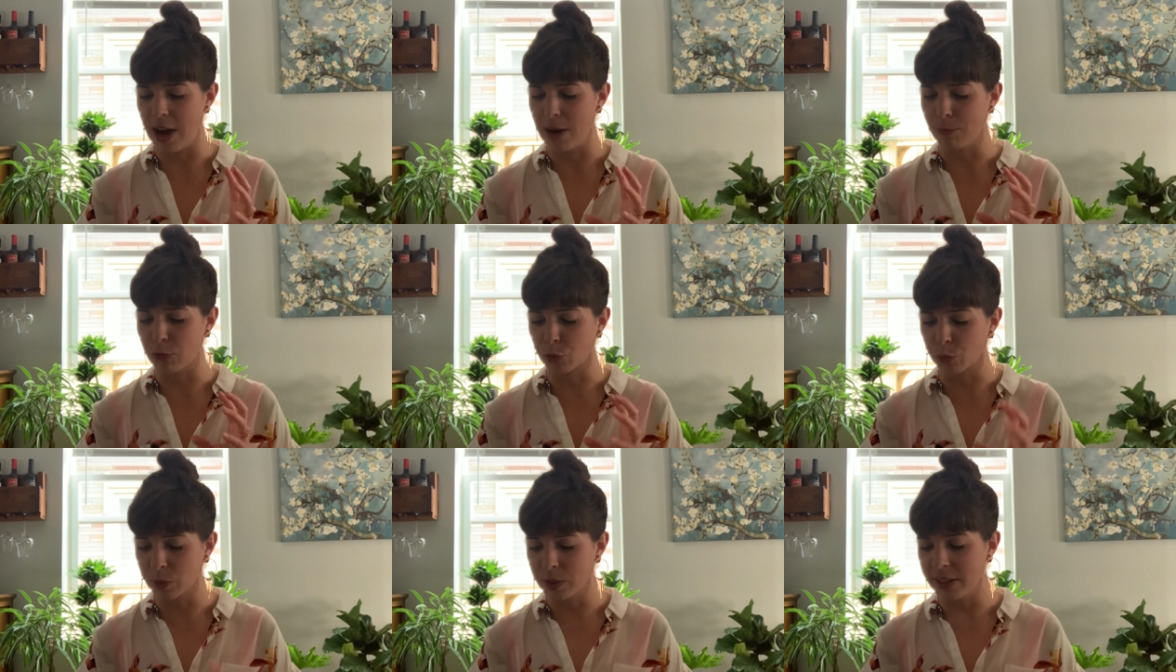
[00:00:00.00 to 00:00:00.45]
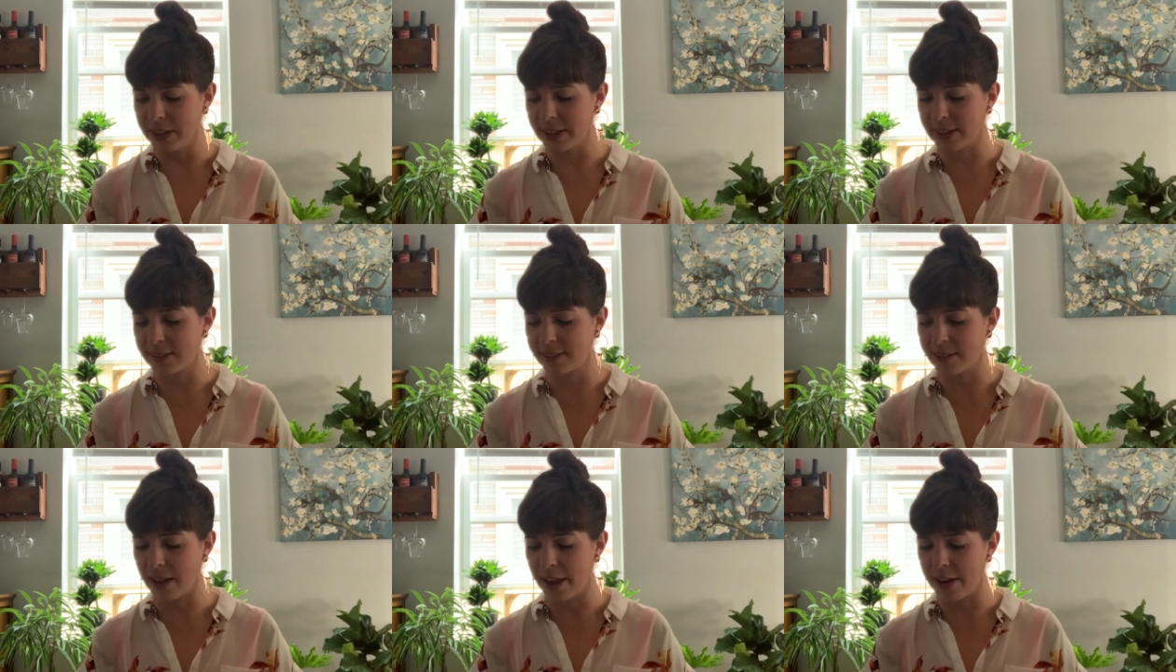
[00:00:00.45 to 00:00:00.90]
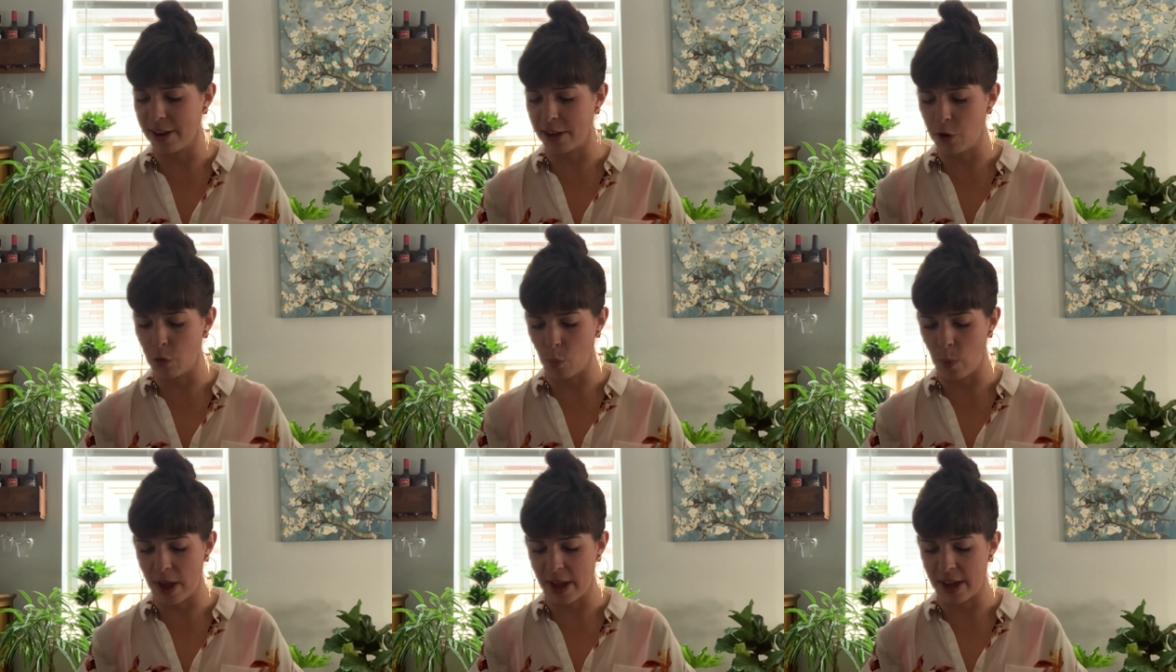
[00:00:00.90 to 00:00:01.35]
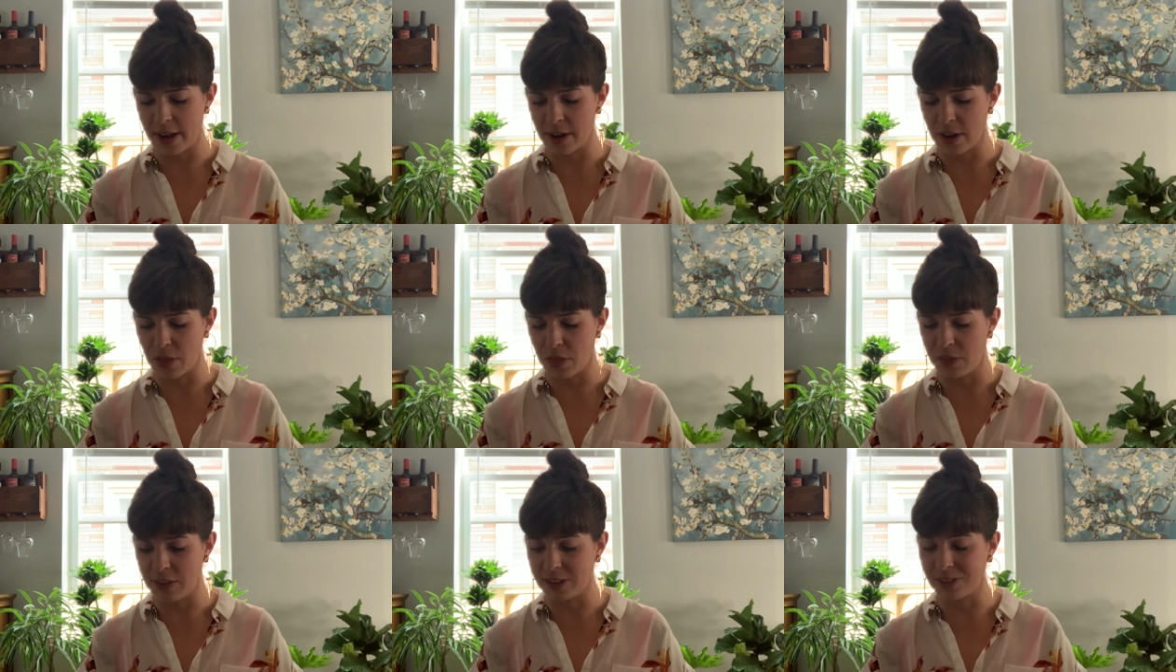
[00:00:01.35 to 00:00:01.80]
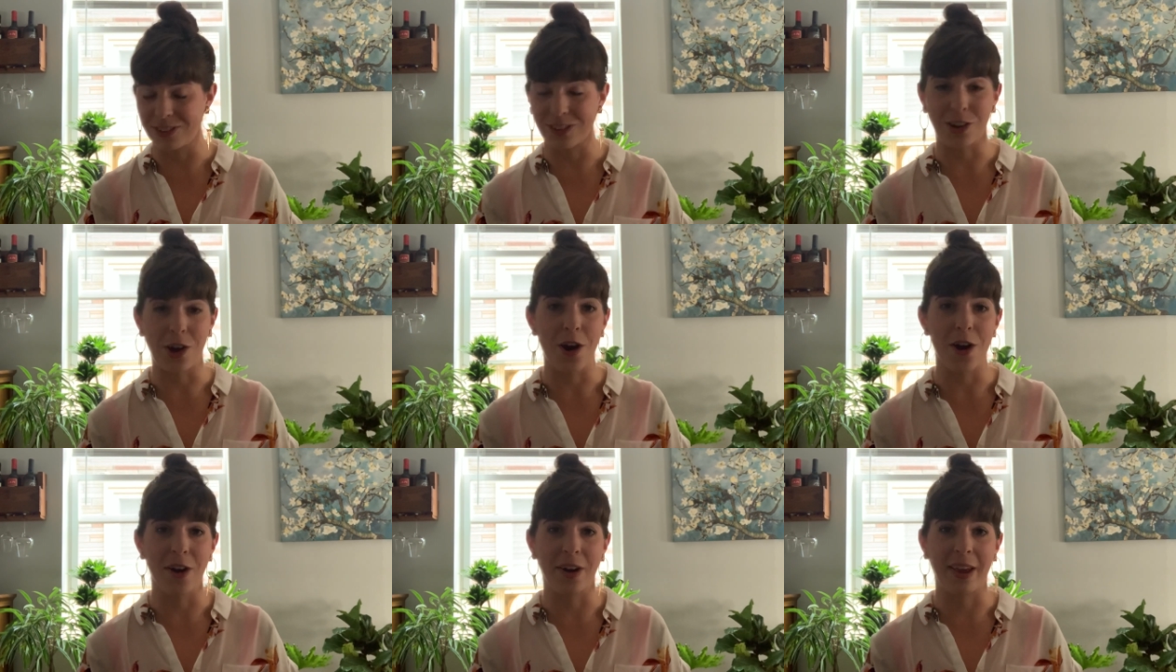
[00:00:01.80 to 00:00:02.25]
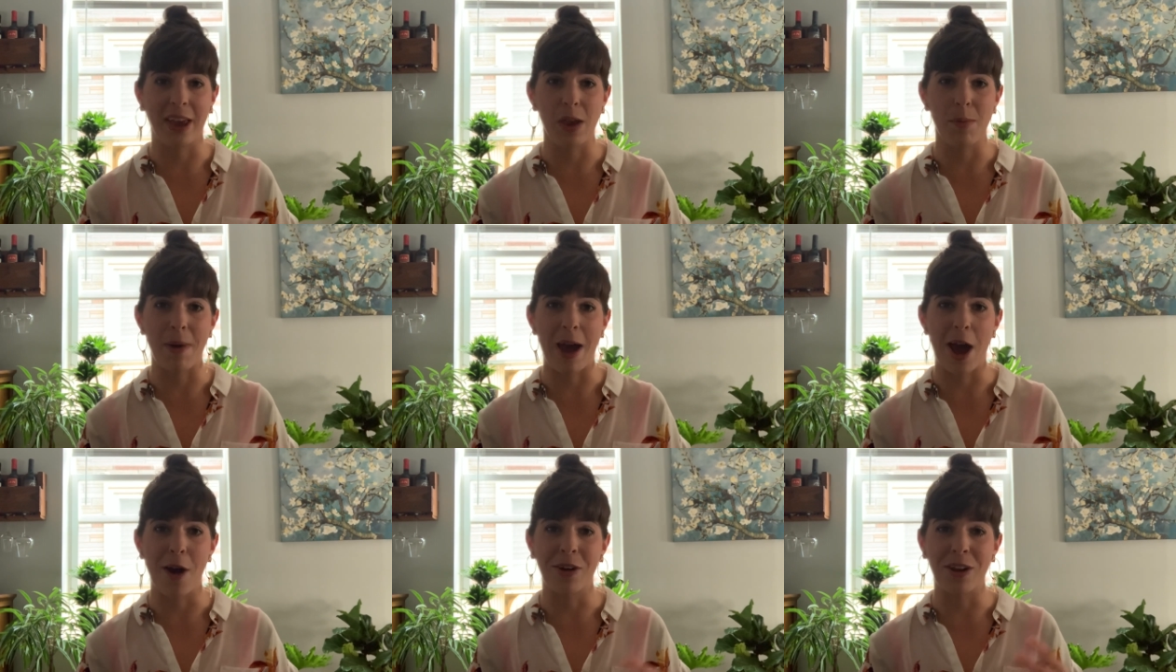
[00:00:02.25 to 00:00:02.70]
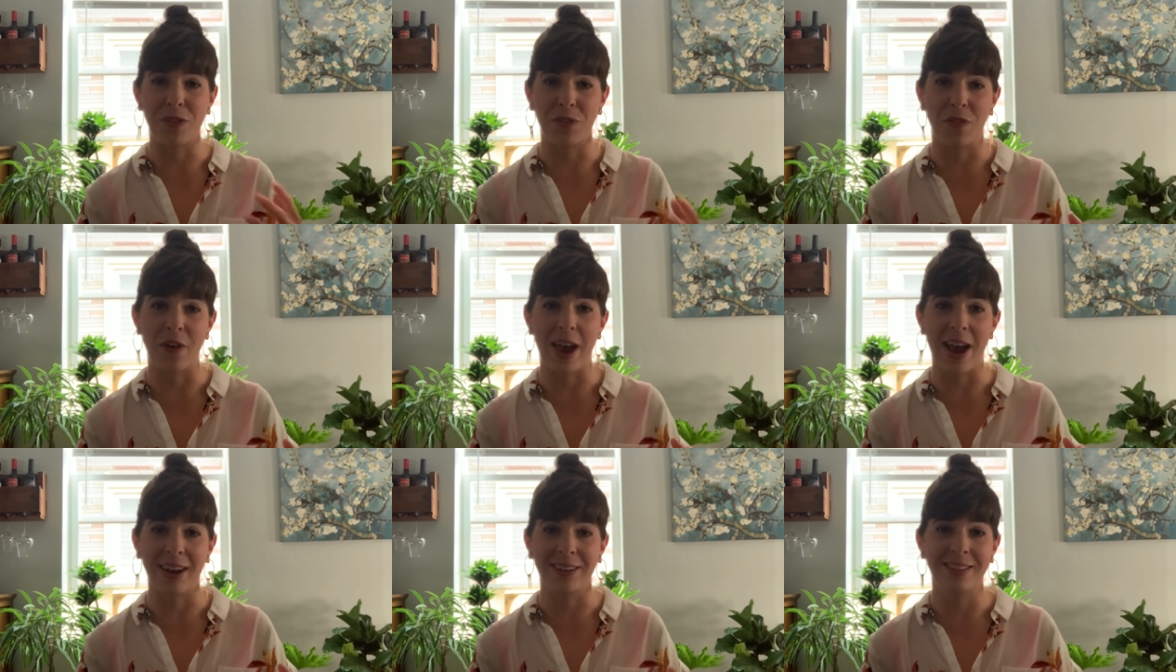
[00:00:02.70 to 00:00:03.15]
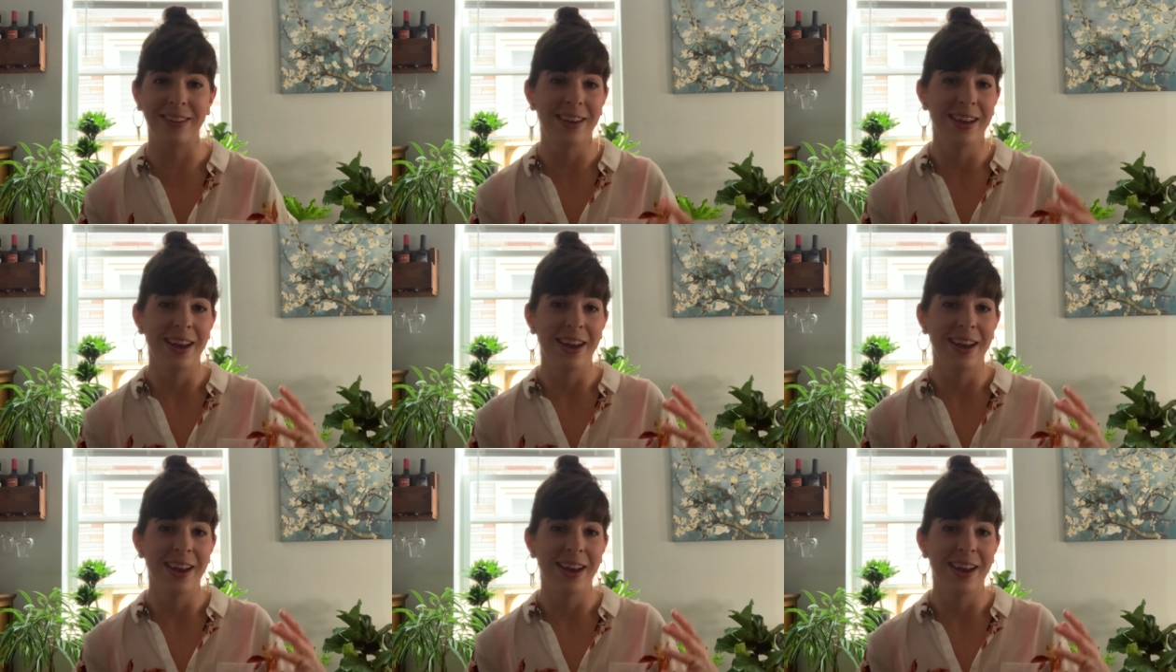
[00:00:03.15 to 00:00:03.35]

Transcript: was really excited when this cigar came out. In fact,